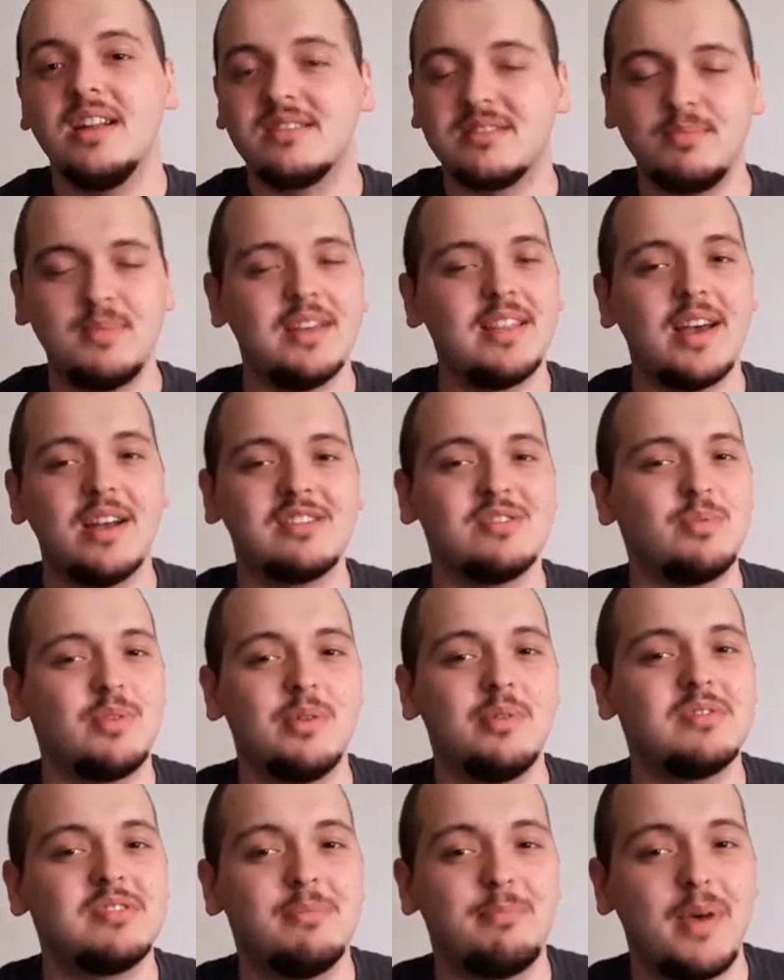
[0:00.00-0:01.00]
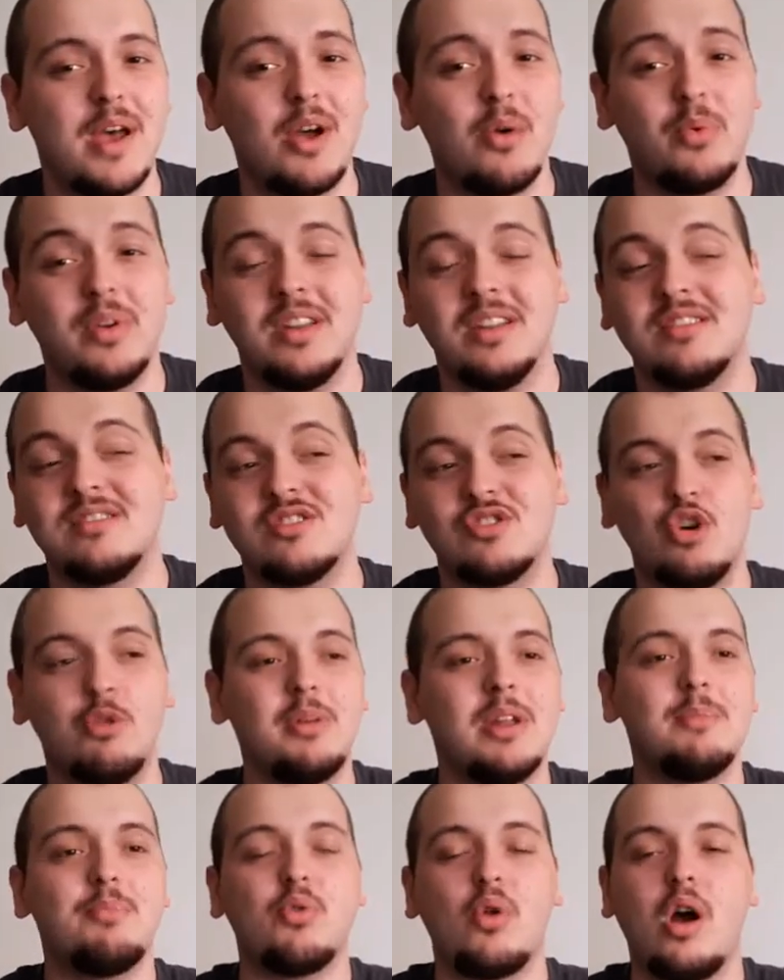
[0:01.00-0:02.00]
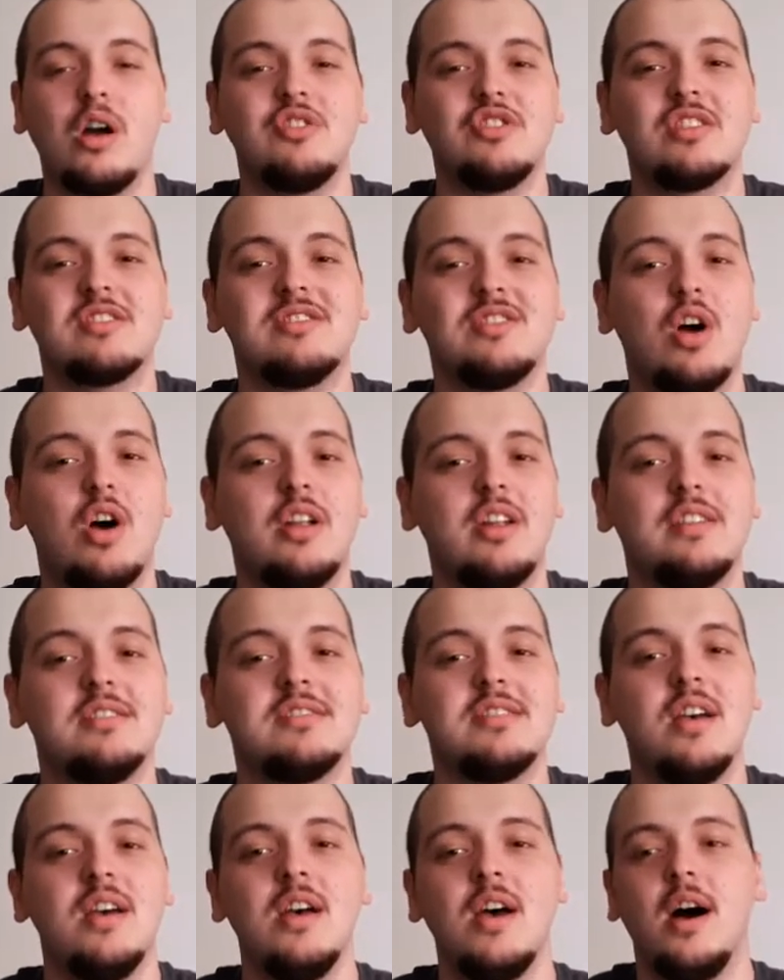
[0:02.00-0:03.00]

To me, that's what it was about. We did so many projects on it